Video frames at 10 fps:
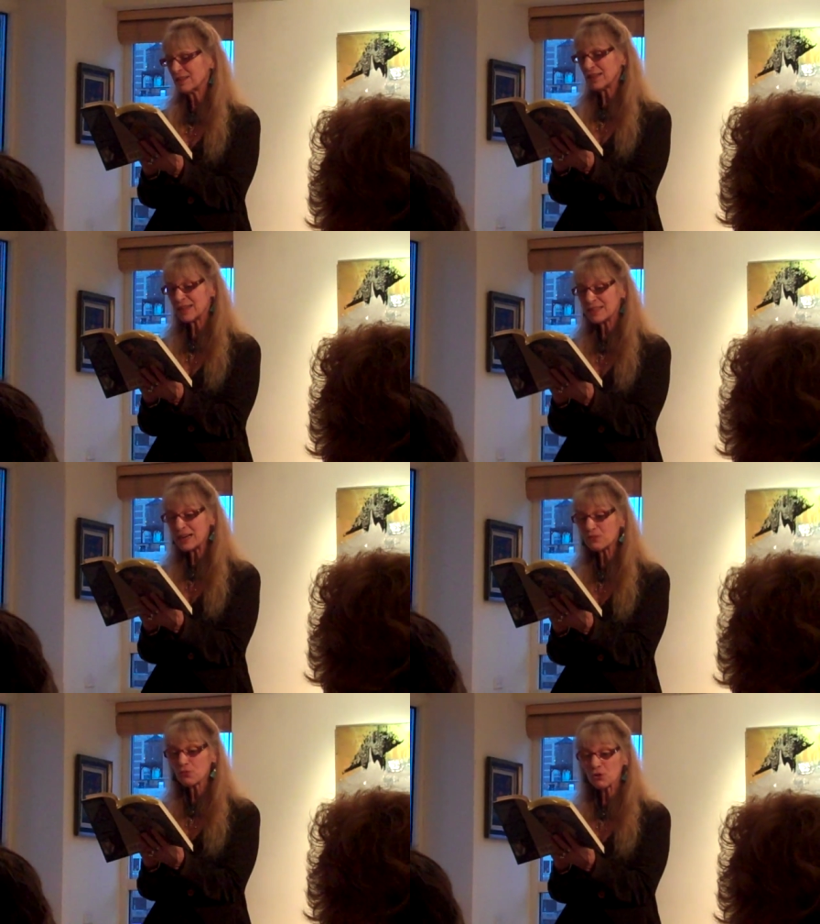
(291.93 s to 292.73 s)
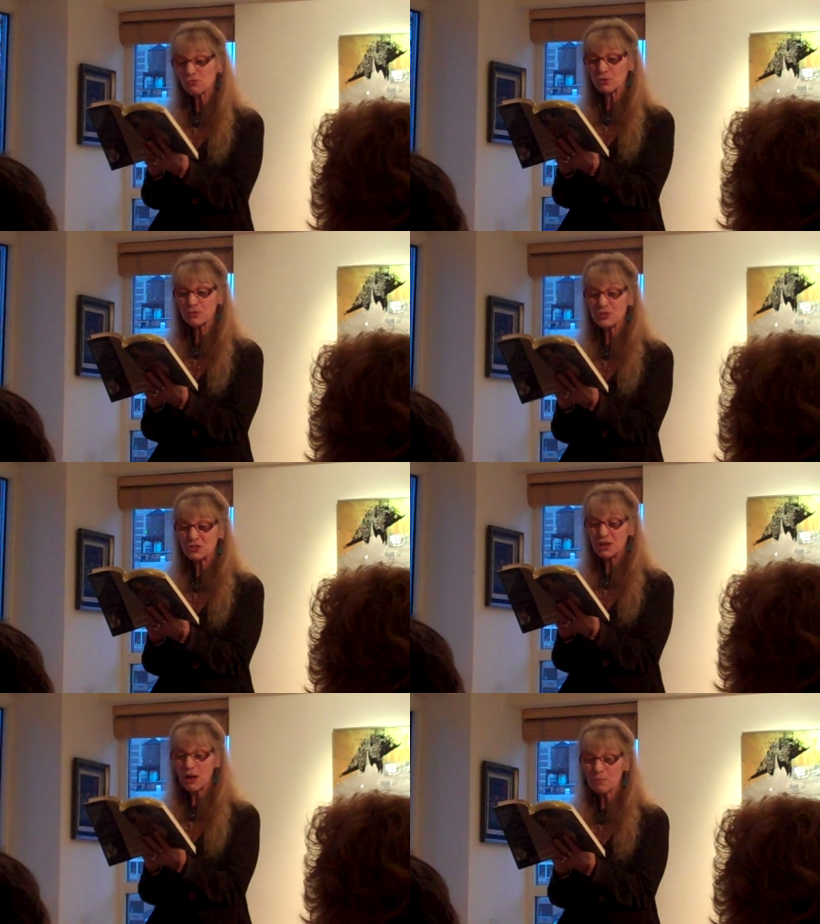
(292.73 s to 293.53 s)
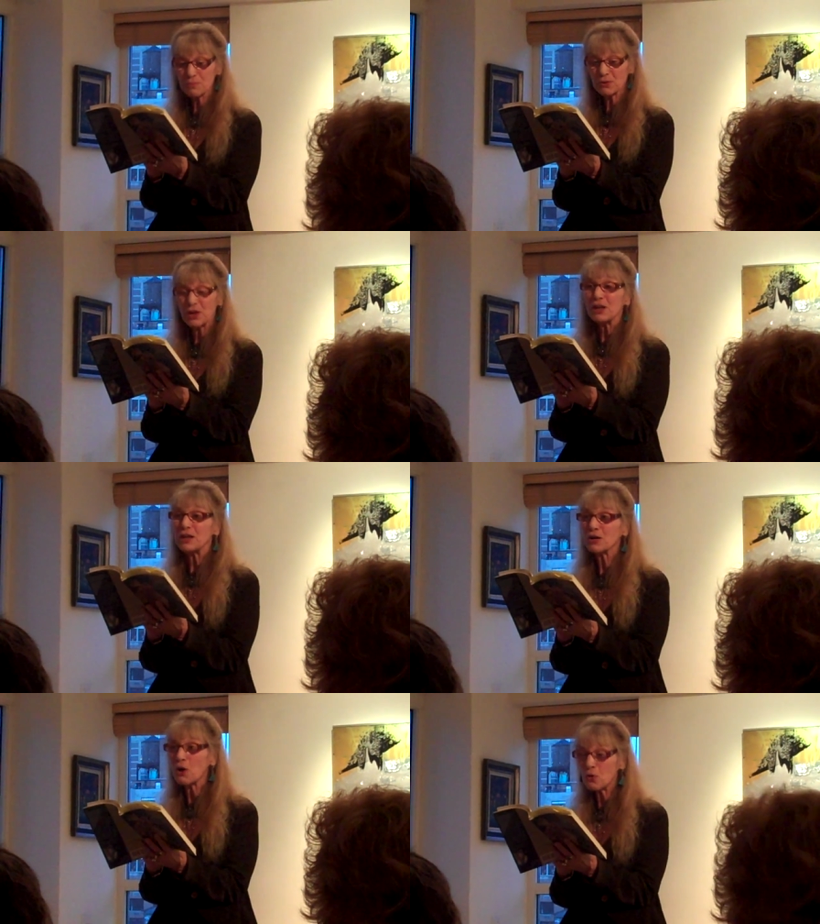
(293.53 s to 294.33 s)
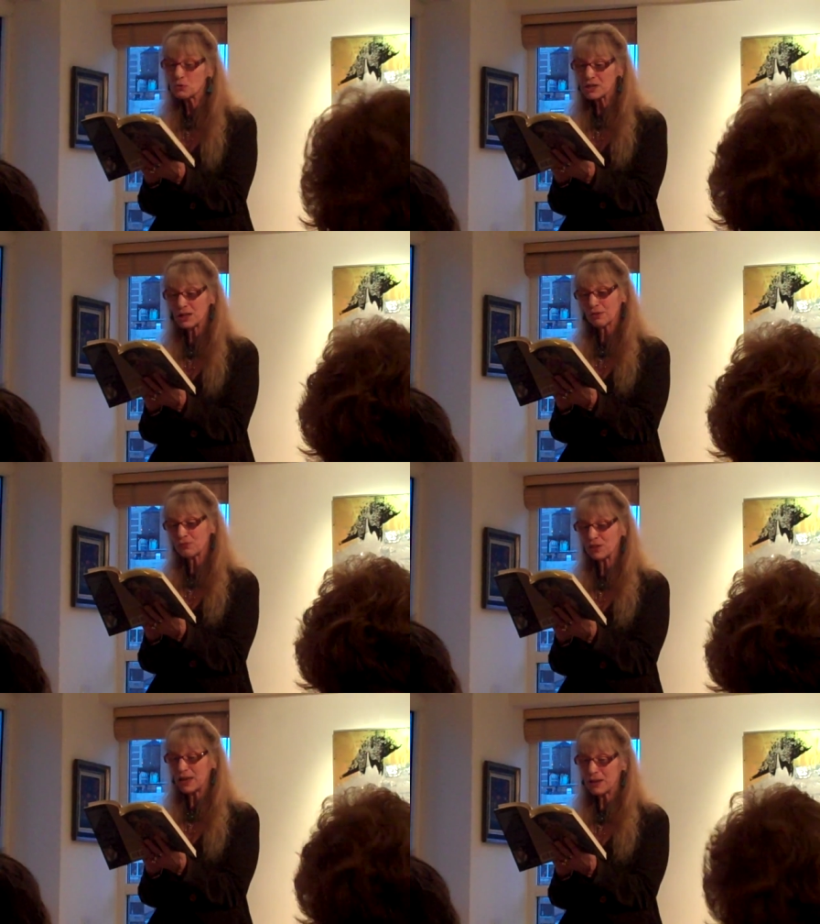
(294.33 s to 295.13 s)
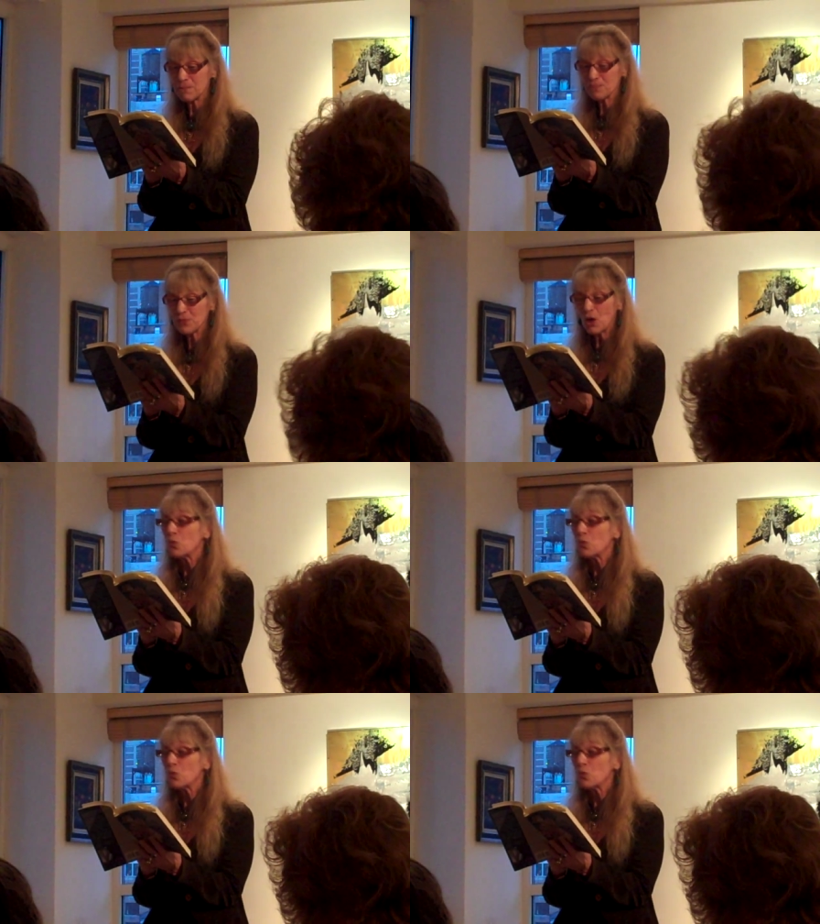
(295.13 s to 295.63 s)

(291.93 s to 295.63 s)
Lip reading: In a Denver road stop, in a hotel flame,